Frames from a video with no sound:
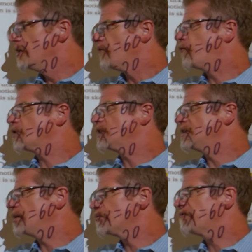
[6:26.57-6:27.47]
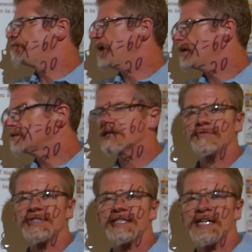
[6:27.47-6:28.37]
for the number of pairs
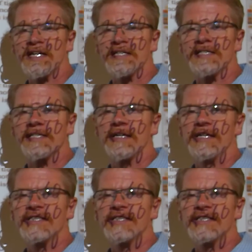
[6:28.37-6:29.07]
of tickets